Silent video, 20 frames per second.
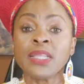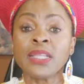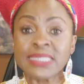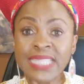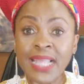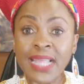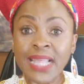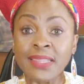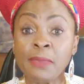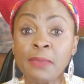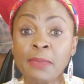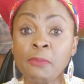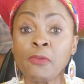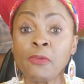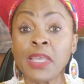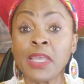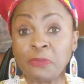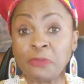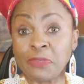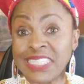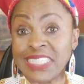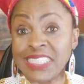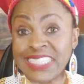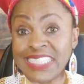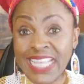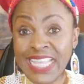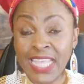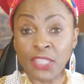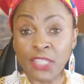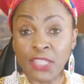Tell them what we
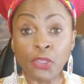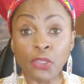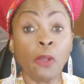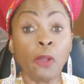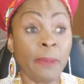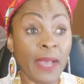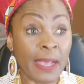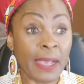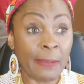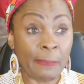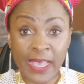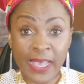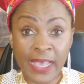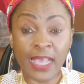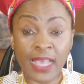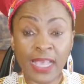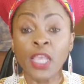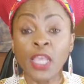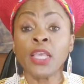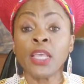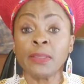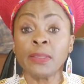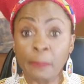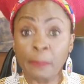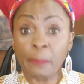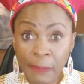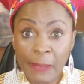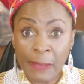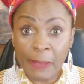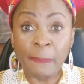say. Your papa
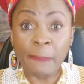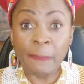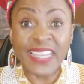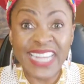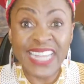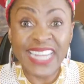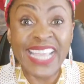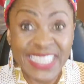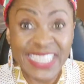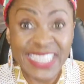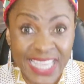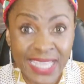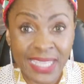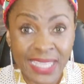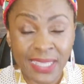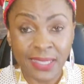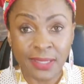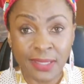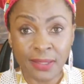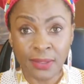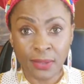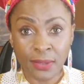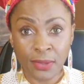na ye.